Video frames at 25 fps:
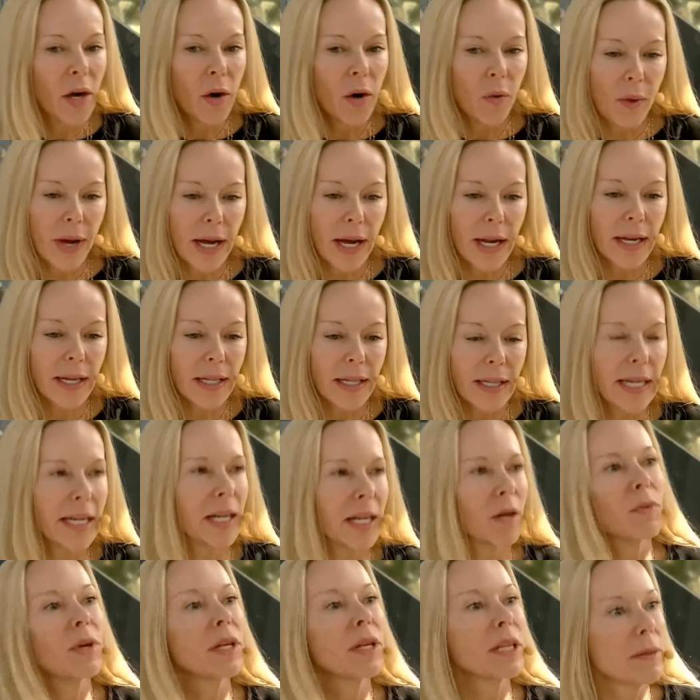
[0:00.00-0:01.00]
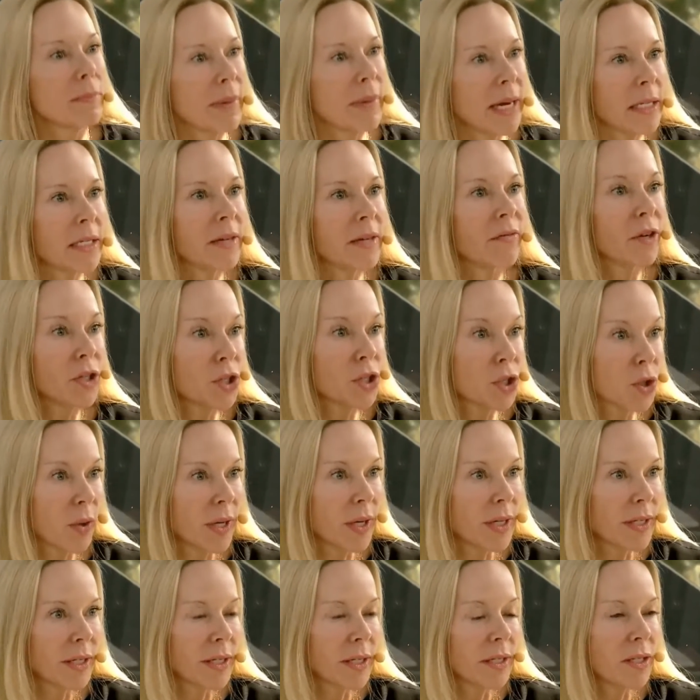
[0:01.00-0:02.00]
when they can really make different
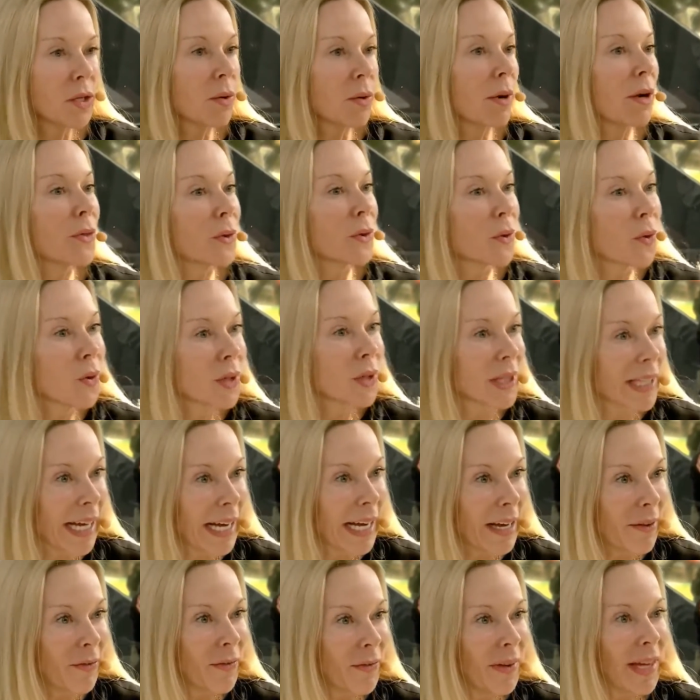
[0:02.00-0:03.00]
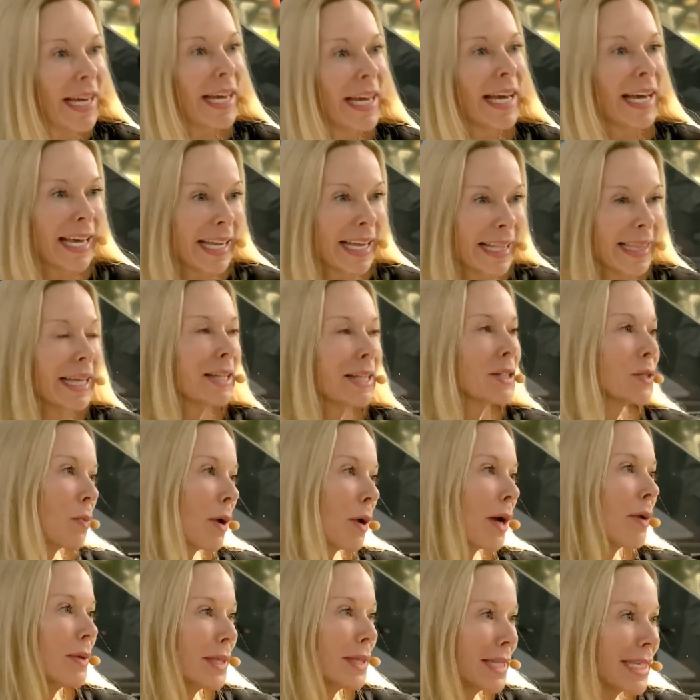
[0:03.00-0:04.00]
choices throughout their whole life? And that's
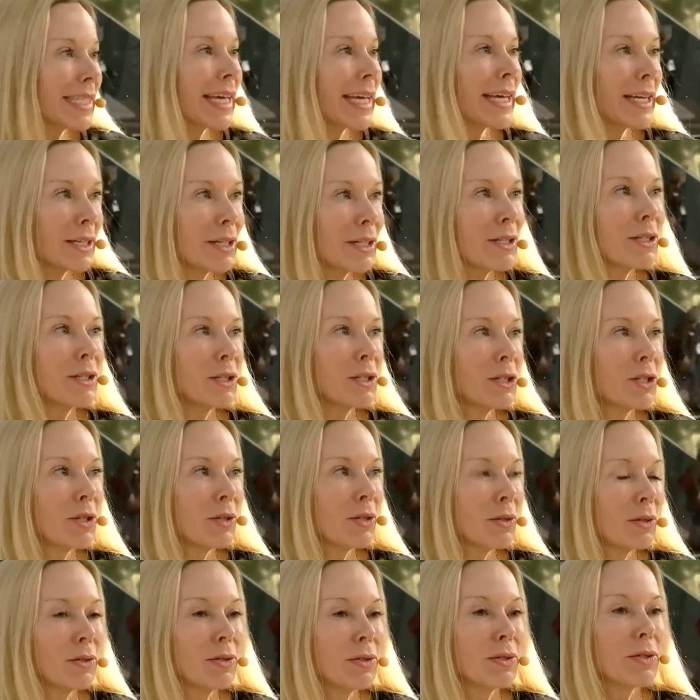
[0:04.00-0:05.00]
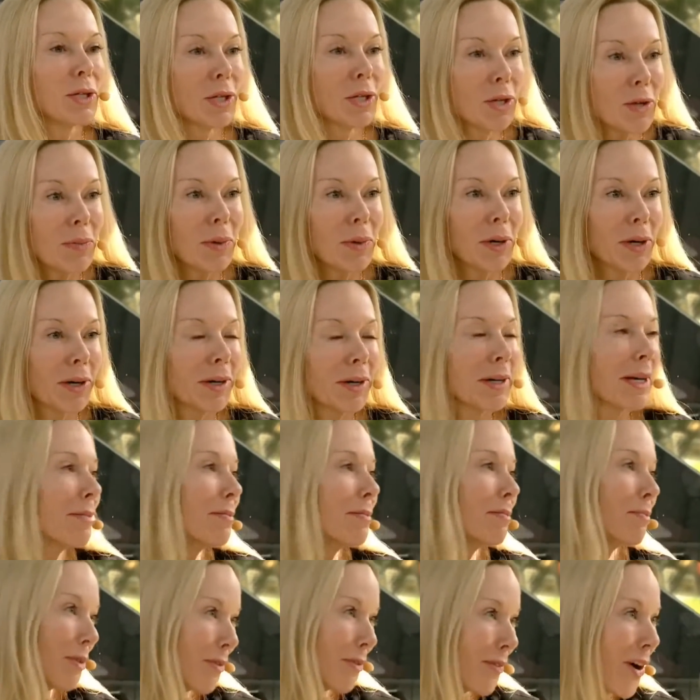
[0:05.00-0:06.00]
why we decided to choose humor and
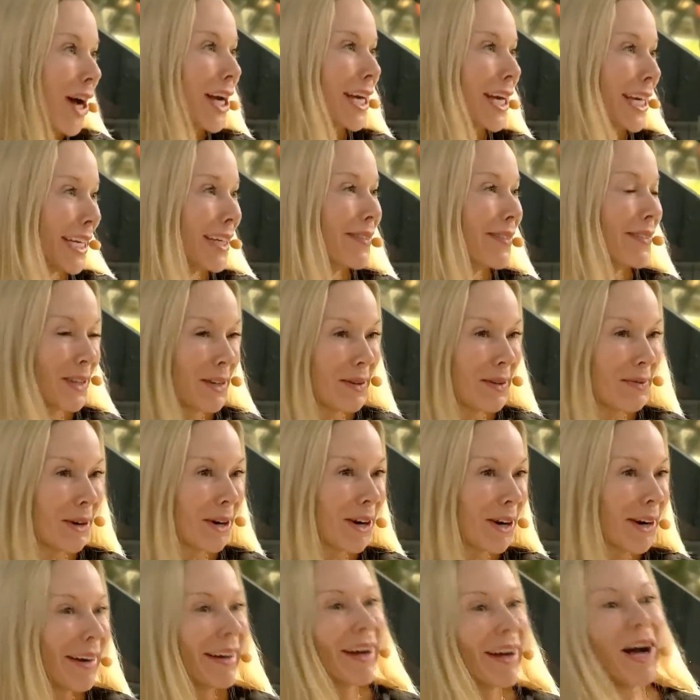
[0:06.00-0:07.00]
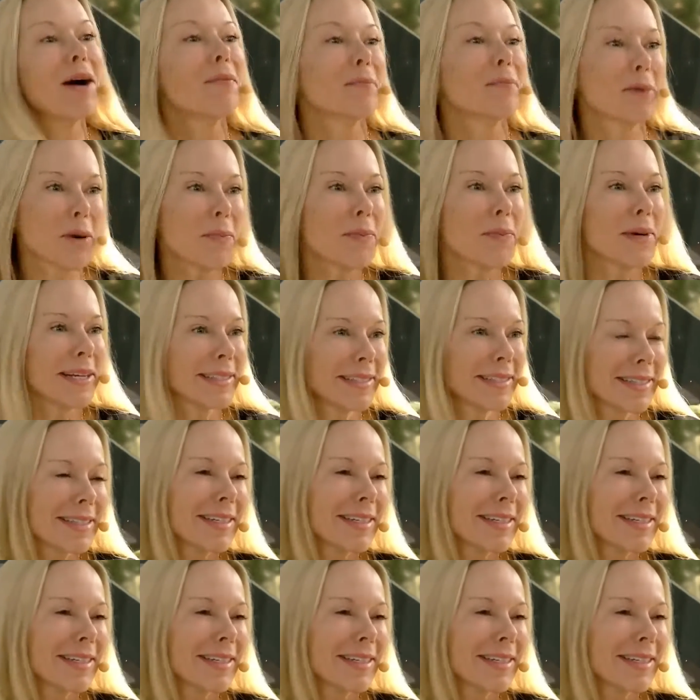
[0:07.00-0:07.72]
provocative humor on purpose.